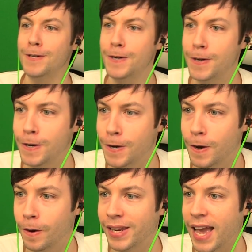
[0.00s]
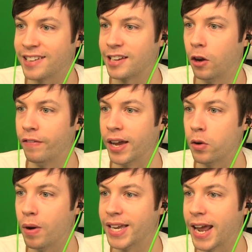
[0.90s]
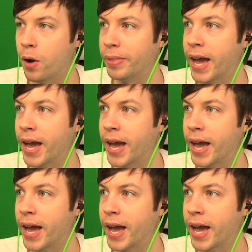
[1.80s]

Oh, yes, I love it. Come on, get it up